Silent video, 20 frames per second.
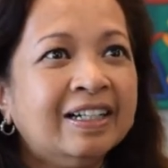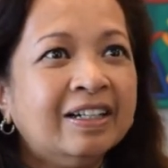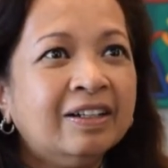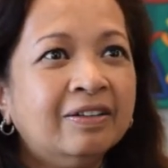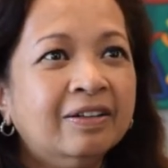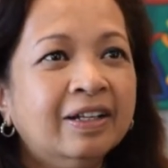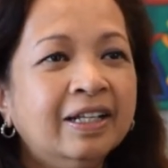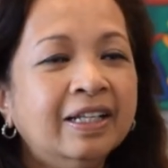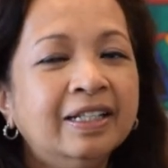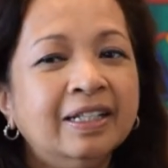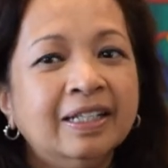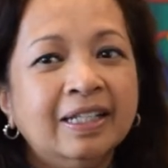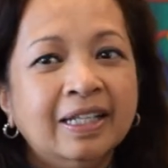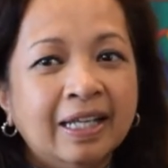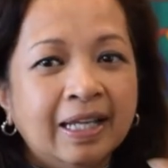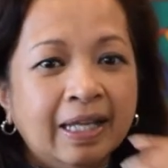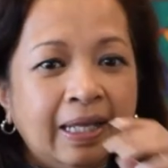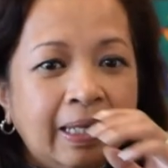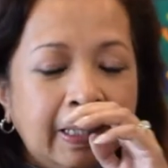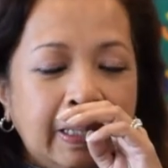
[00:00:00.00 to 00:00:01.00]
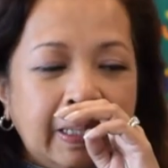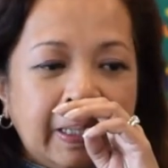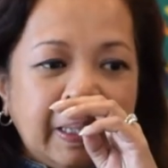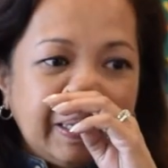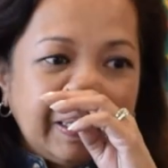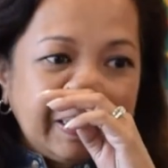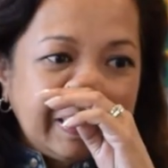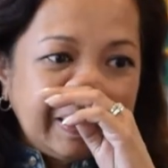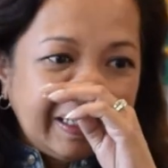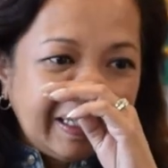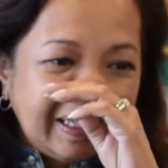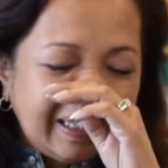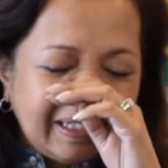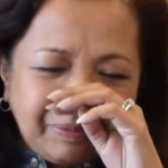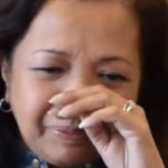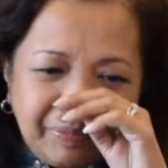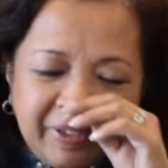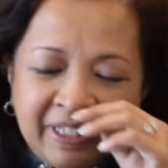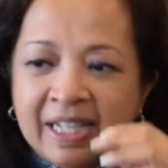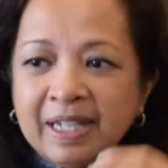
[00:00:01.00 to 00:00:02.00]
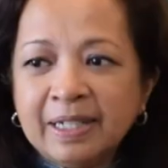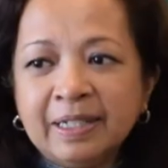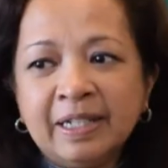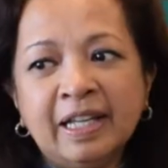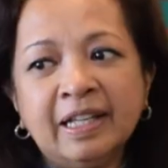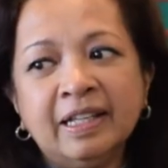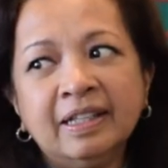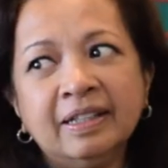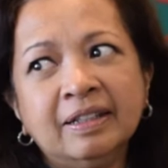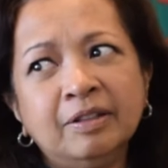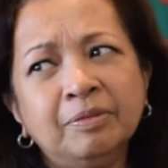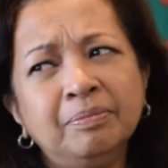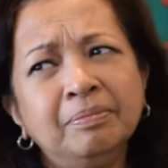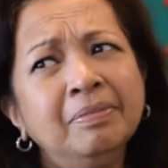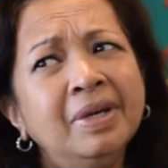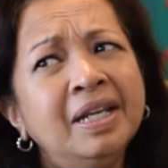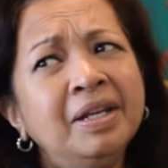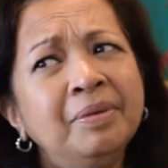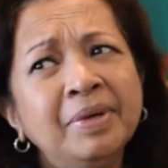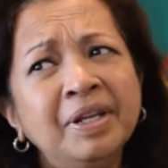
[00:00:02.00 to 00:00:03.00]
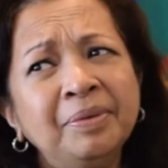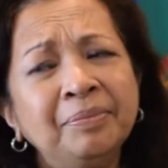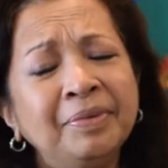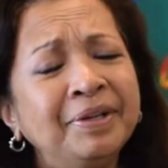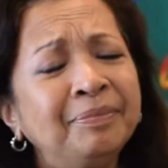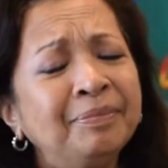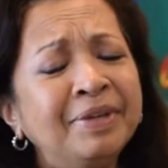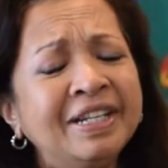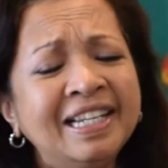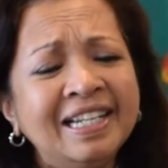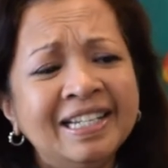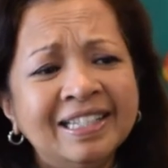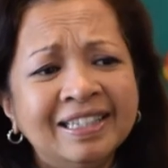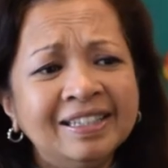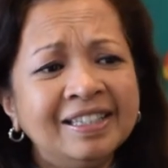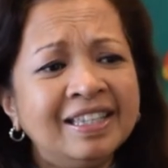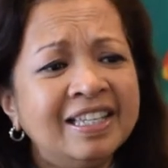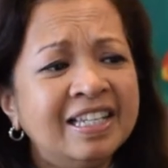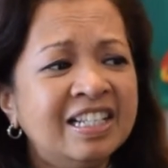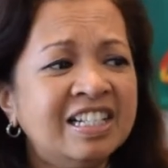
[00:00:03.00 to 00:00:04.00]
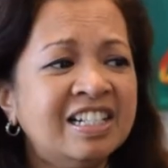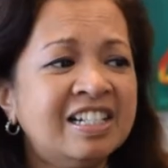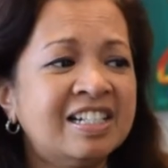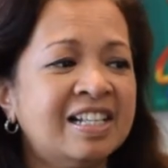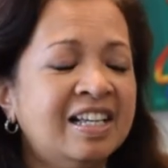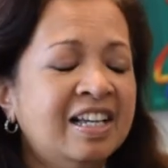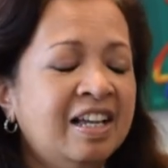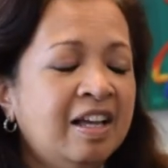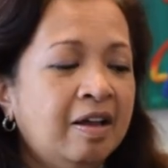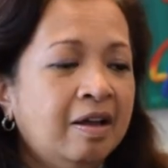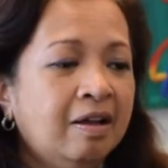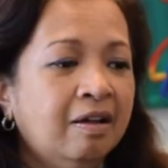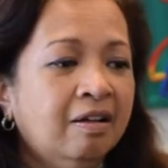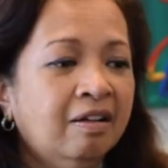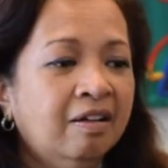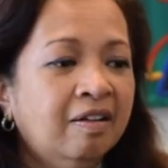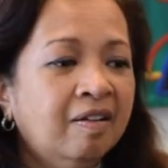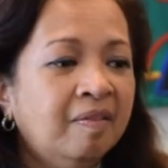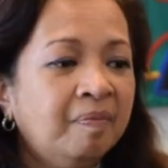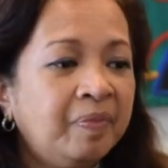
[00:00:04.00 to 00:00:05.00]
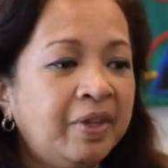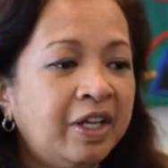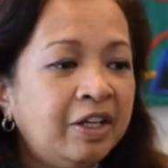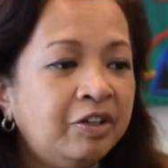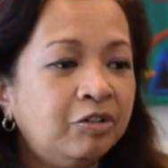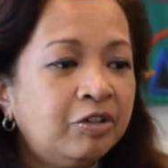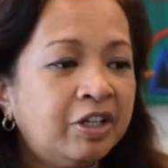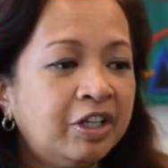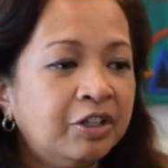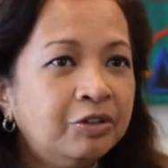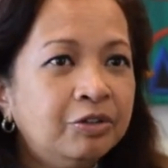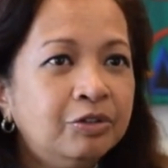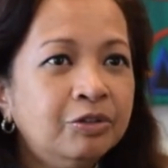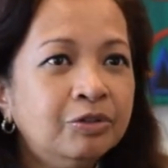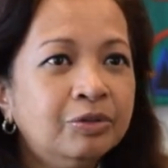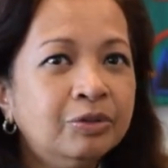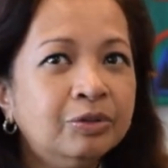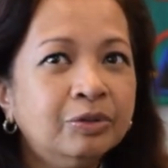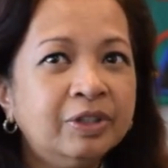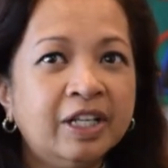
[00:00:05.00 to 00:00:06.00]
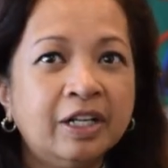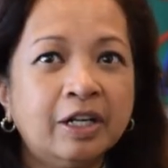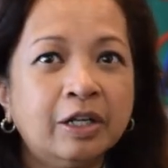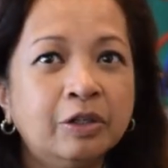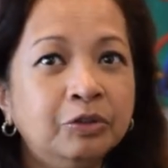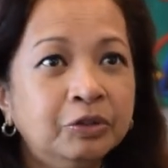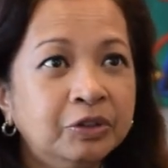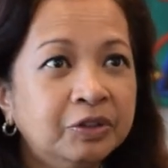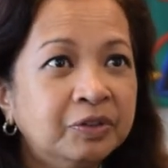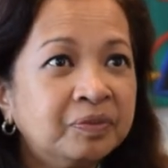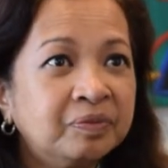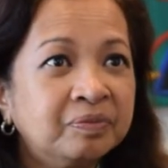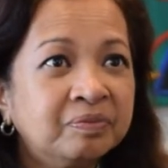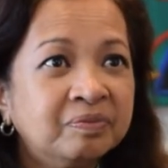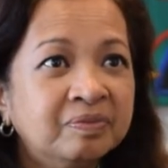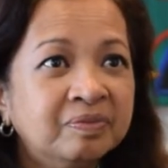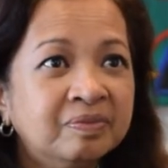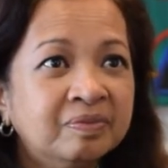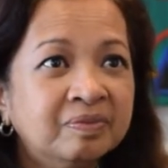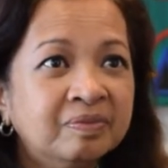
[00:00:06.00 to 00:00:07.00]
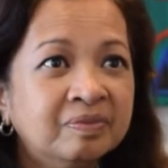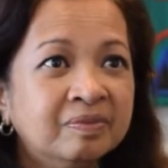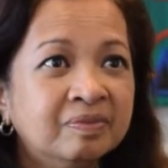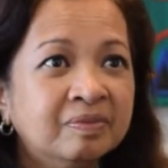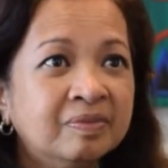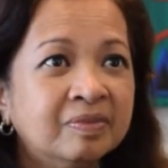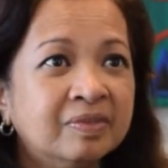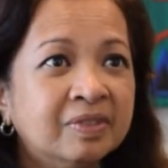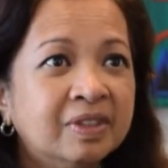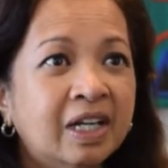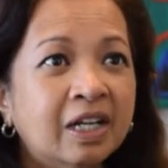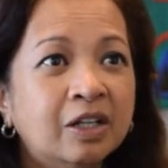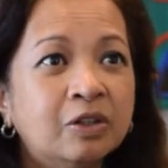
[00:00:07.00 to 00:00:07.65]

right? And yet there are many, many, many, many little things that you can do that are good, that